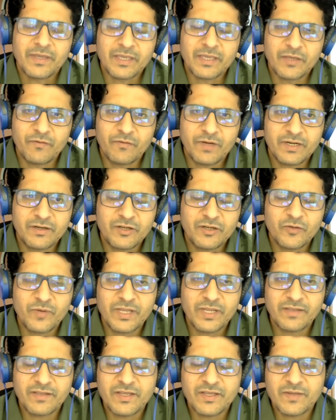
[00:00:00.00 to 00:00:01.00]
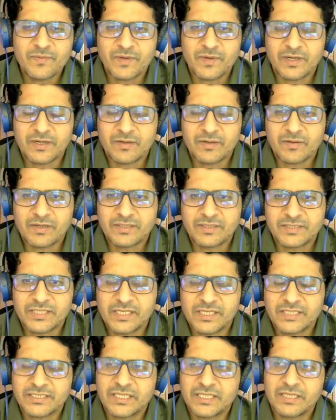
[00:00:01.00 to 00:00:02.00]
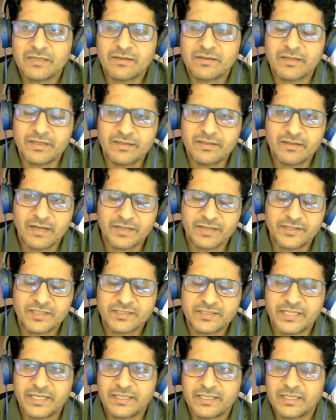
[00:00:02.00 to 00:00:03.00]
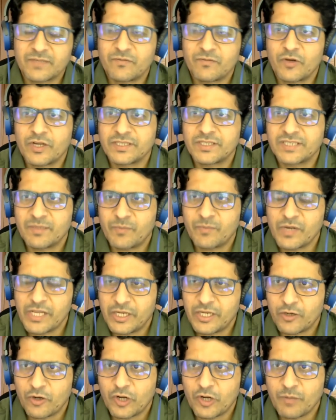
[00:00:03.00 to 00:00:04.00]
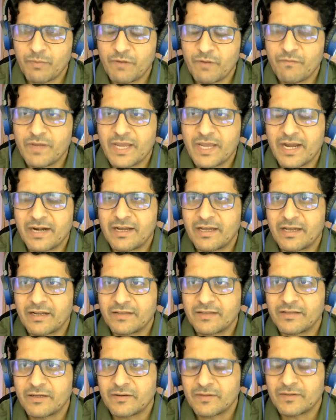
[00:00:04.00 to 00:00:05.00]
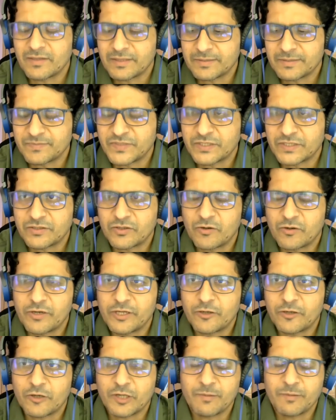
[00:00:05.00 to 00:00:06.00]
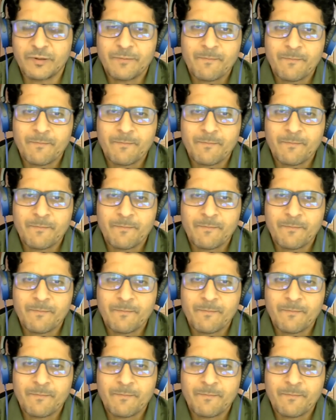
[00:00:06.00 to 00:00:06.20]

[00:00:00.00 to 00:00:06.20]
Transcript: Even during the consultation in other sector, for example, economy, we had another sector called economy.